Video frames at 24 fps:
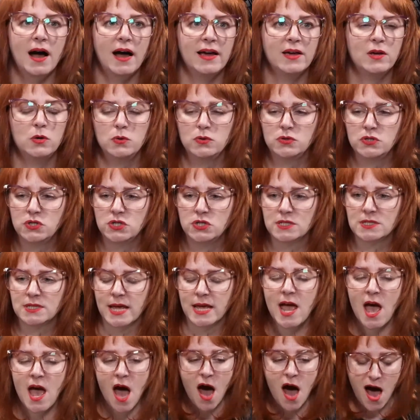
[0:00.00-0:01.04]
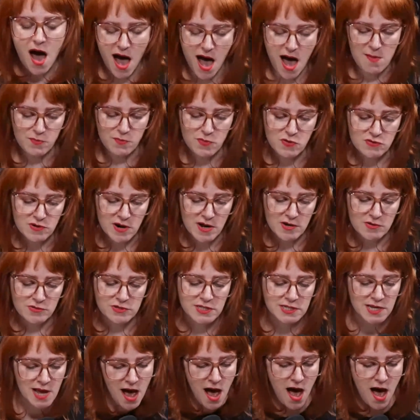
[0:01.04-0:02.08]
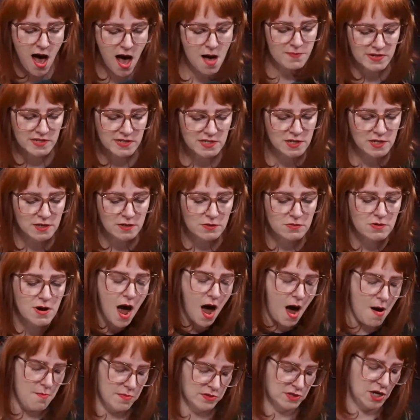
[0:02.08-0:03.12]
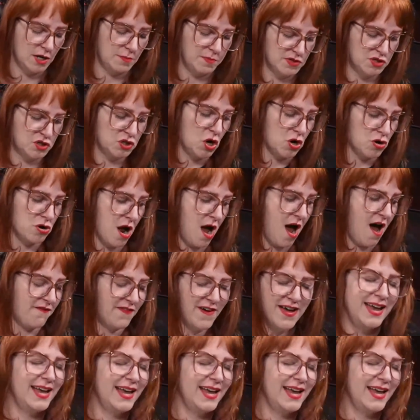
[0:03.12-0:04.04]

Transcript: who's just like, I'm gross. I'm a dude. I'm gonna take my shirt off.